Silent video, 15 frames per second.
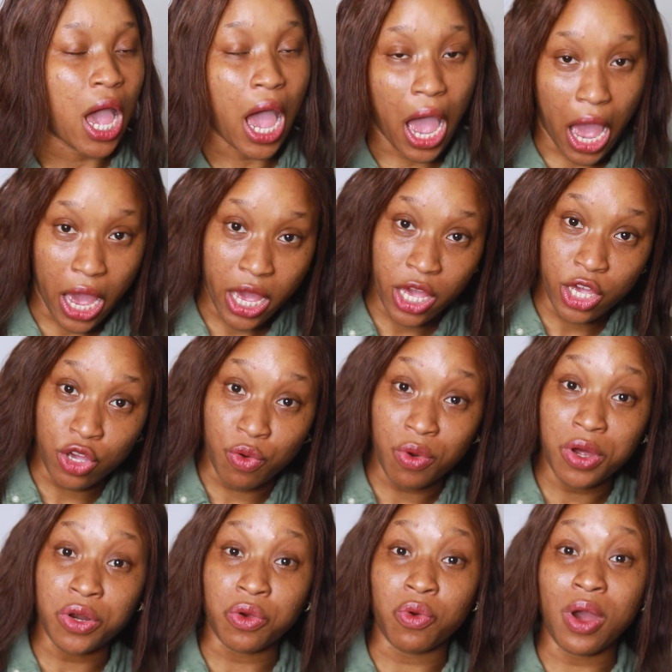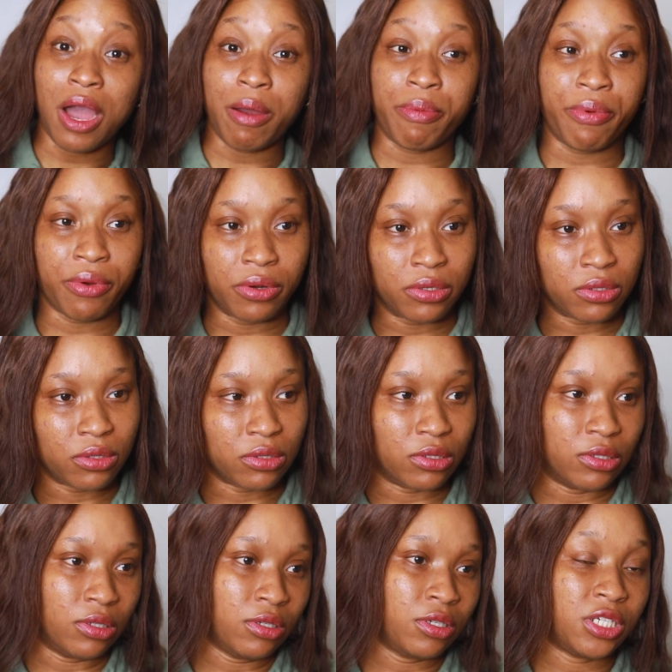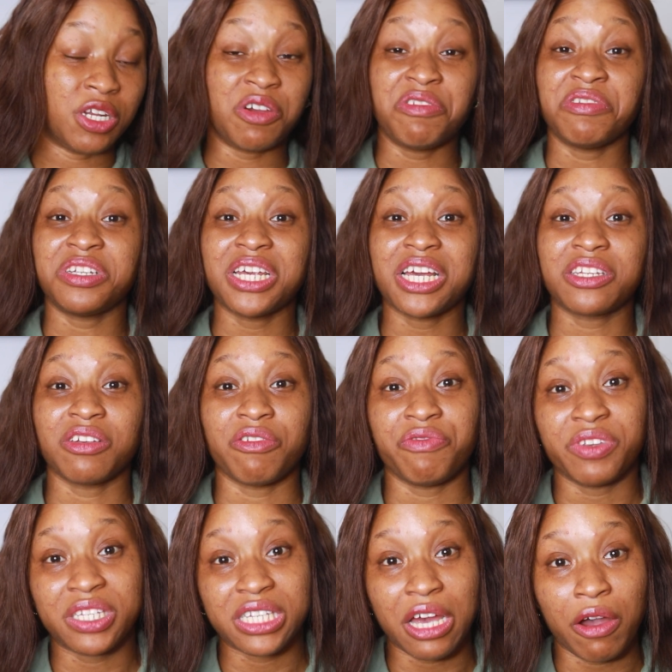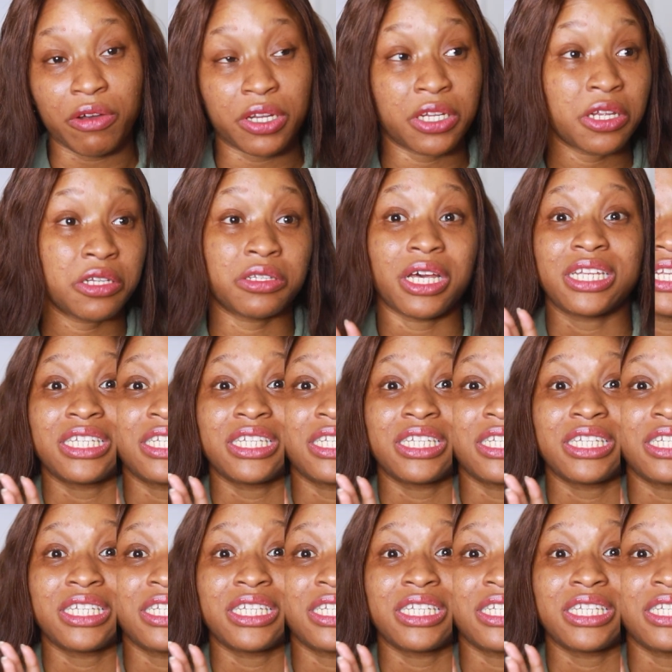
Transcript: You want to go abroad. They reject your visa, or they used to